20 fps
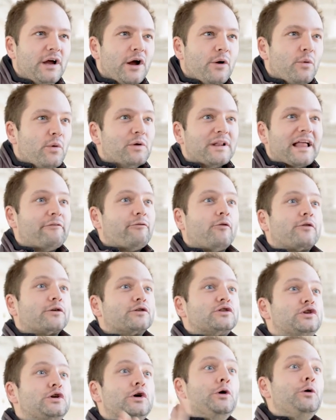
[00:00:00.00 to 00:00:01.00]
we will have over
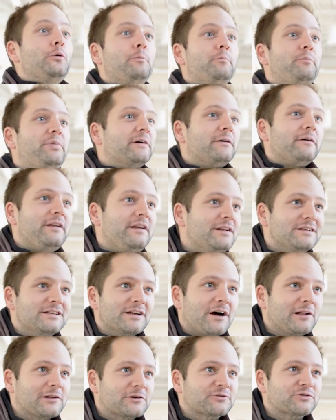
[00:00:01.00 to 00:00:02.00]
$2 billion
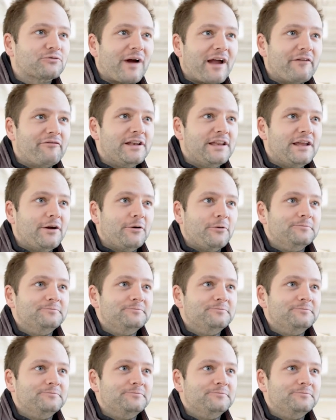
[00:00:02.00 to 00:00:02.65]
revenue.